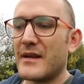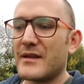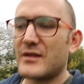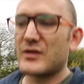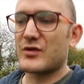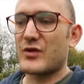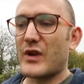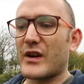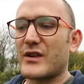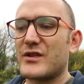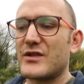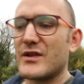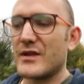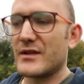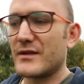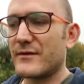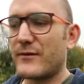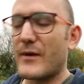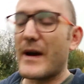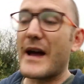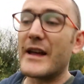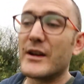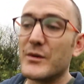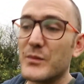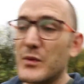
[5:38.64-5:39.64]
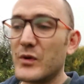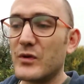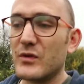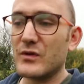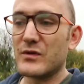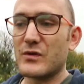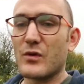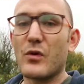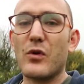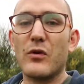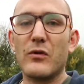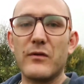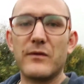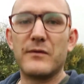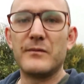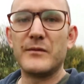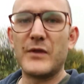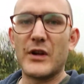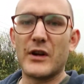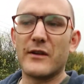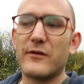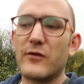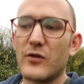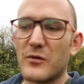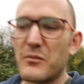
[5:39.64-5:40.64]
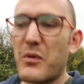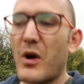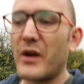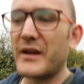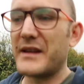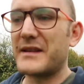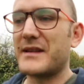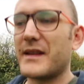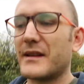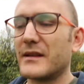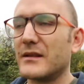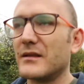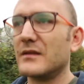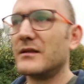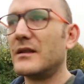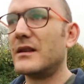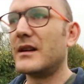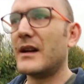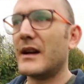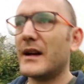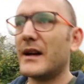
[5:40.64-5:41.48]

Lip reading: structures for animals or, you know, for a polytunnel.